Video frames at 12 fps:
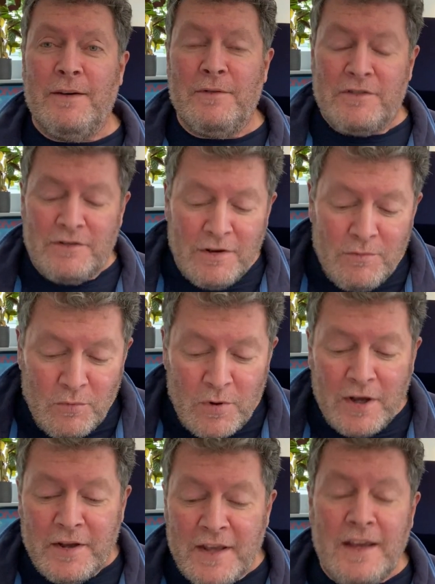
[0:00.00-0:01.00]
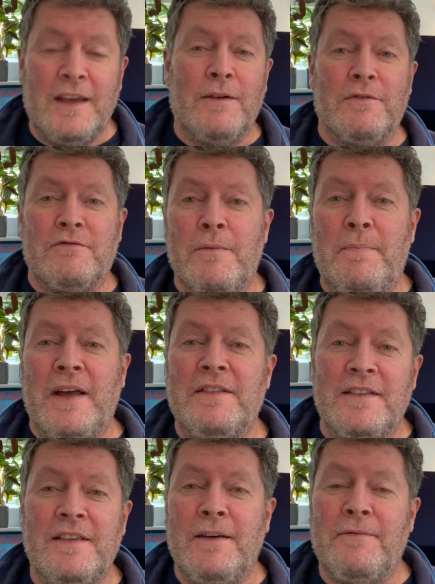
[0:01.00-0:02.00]
It was too wordy, it was
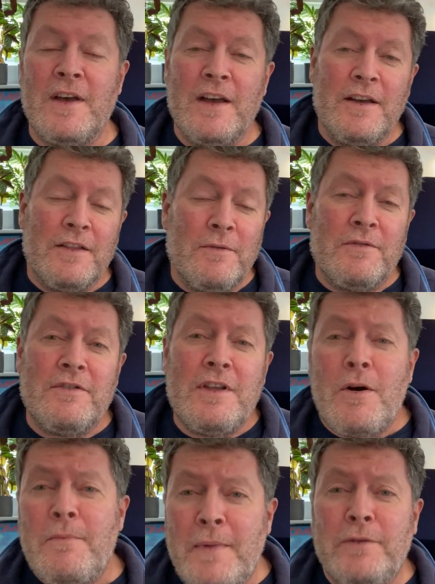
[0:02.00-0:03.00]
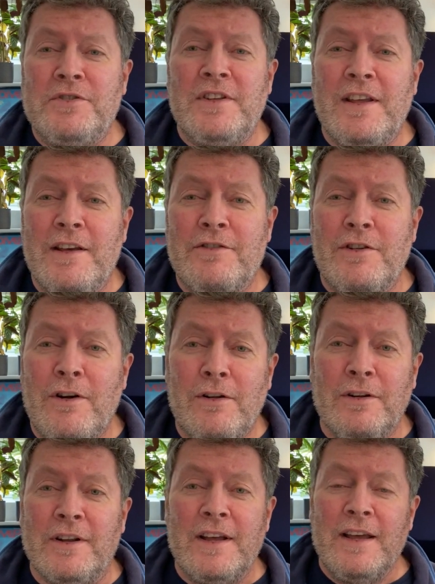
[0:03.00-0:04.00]
repetitive, there was no emotion in it at
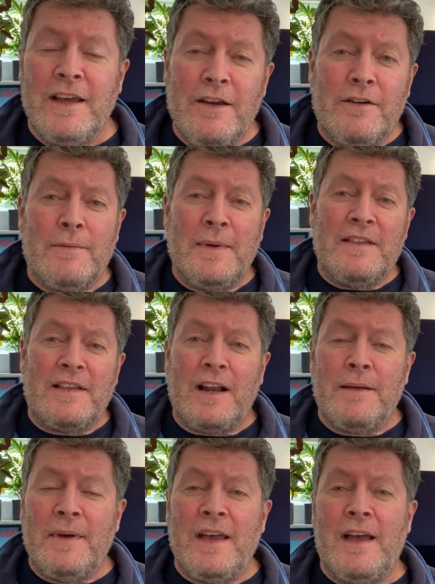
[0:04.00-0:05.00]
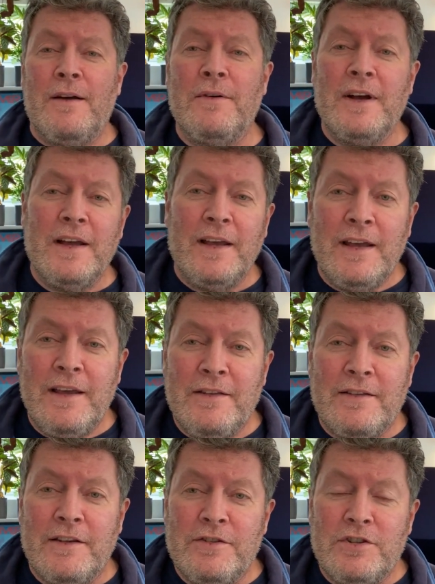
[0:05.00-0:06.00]
all. He could have been telling me how
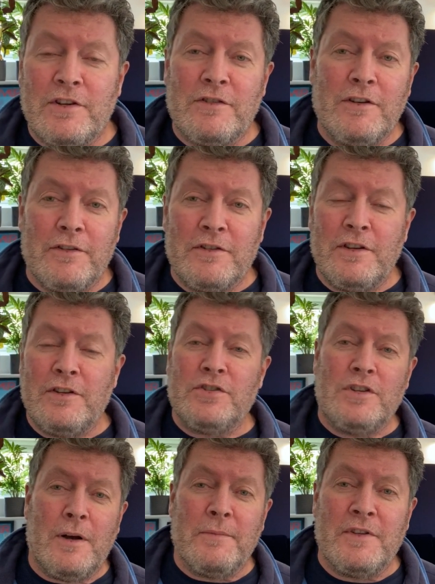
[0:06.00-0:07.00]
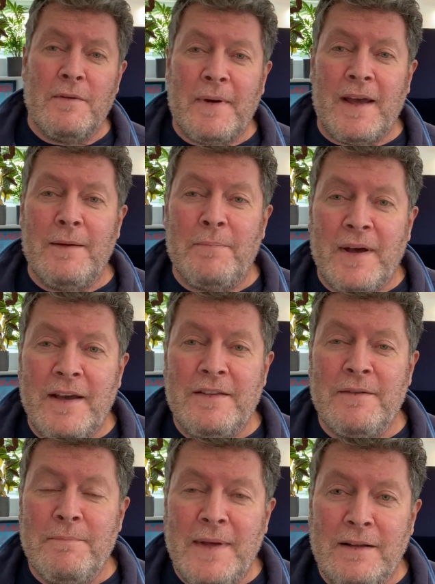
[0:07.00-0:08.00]
he's just gone to the shops to buy a pint
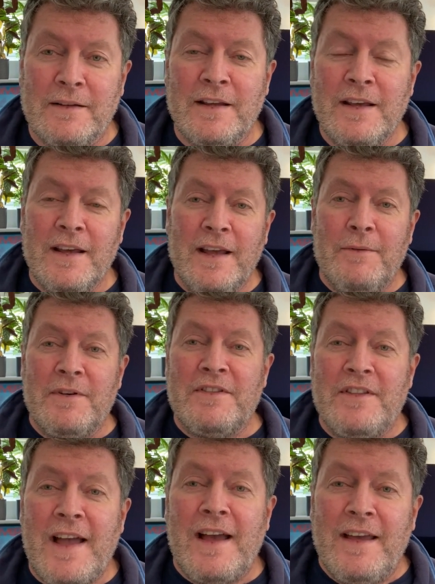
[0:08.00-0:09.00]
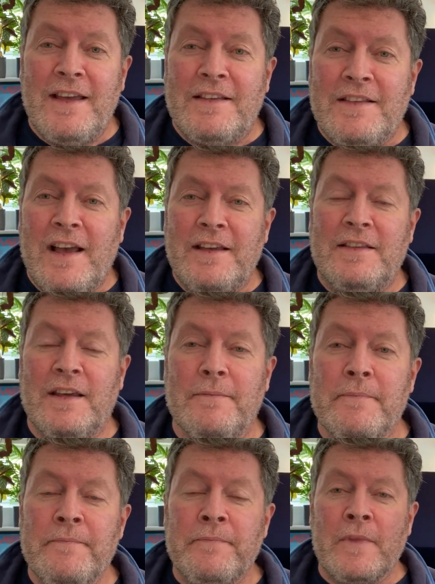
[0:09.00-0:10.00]
of milk. It was that
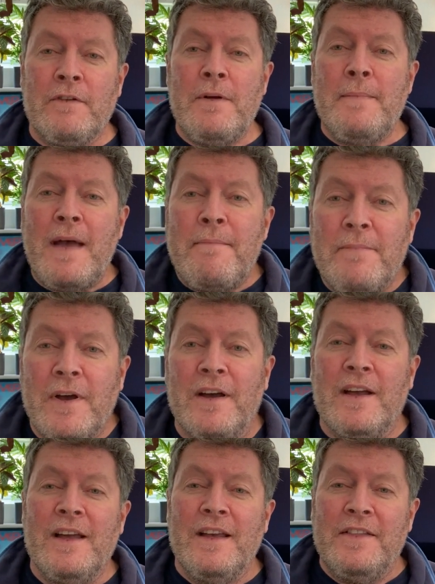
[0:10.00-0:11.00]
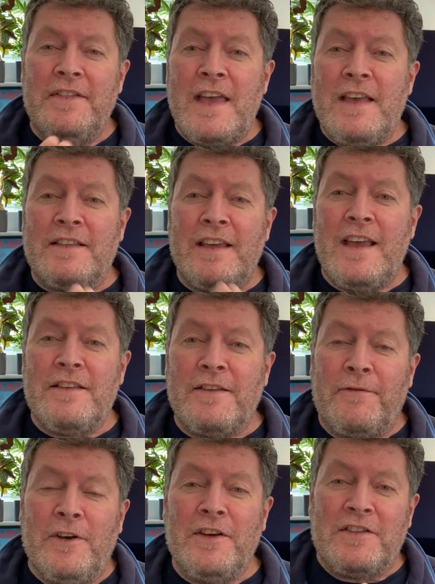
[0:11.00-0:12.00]
exciting. Remember, this is
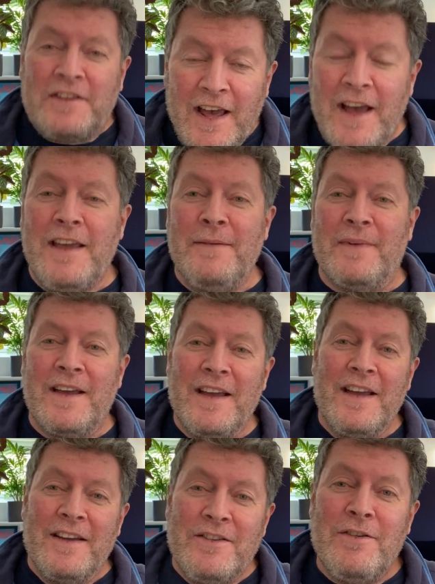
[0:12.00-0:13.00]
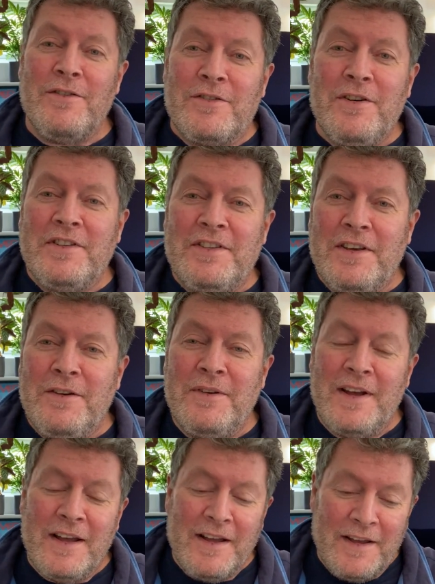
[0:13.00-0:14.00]
the first time you're going
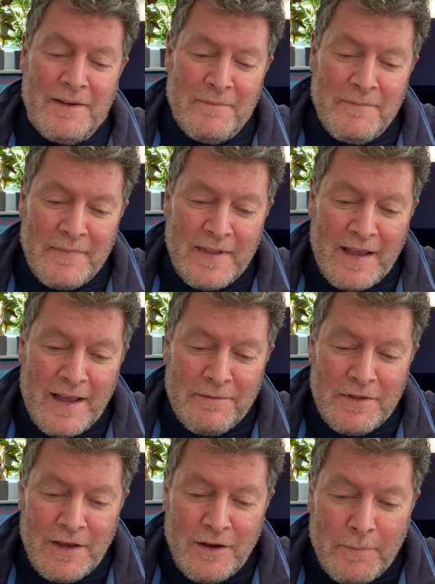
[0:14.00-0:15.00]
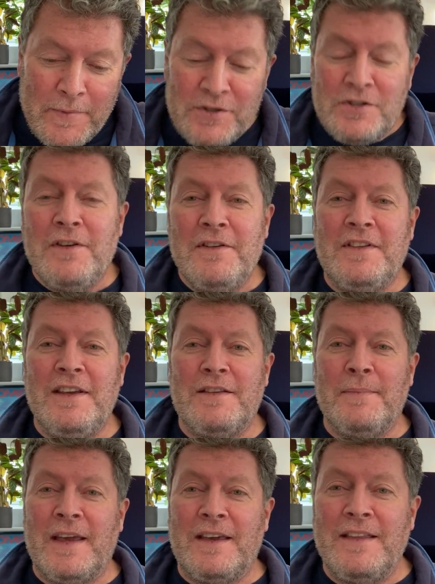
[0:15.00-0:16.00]
to have the opportunity to
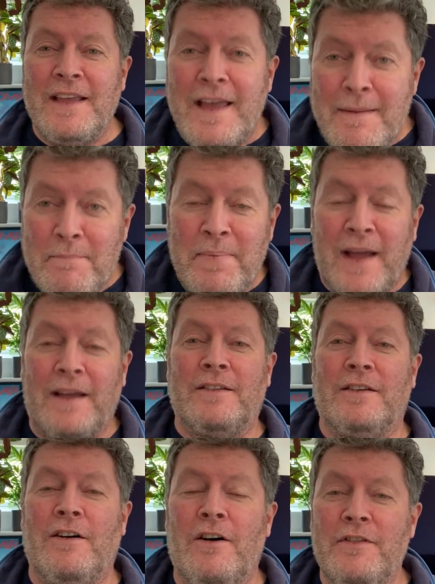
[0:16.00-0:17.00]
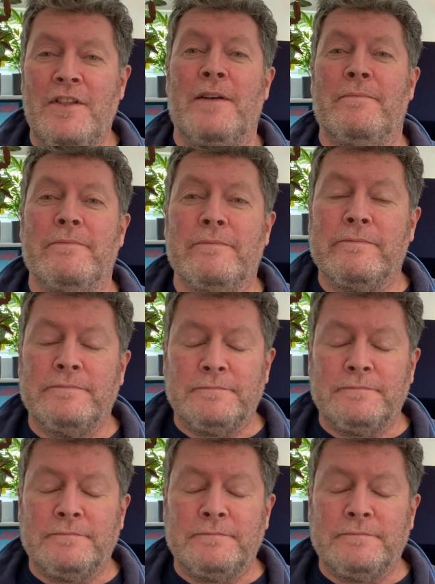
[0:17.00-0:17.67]
make an impact on them.